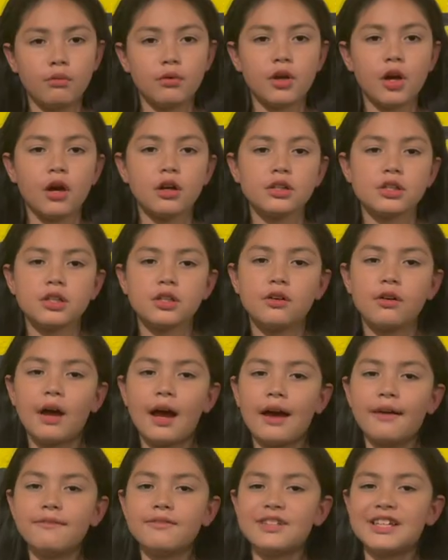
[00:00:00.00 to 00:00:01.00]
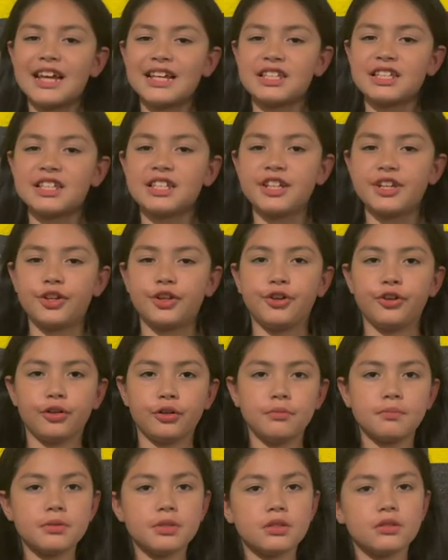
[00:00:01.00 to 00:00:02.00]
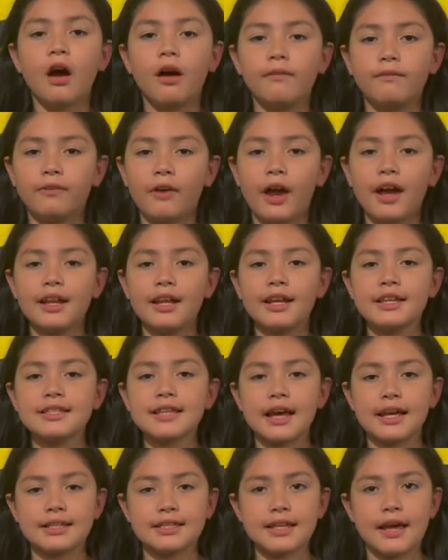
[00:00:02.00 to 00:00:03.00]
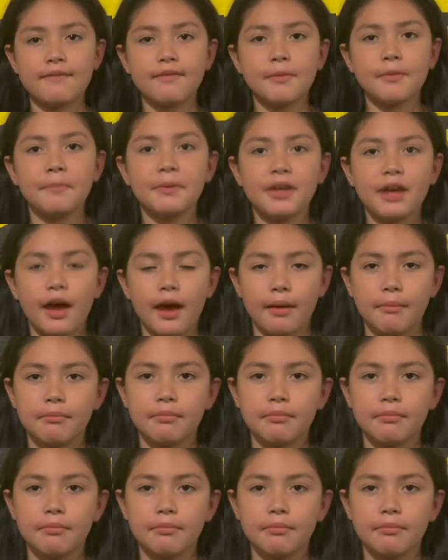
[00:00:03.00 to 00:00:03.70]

We also have Destiny Group on Fridays at 7 p.m.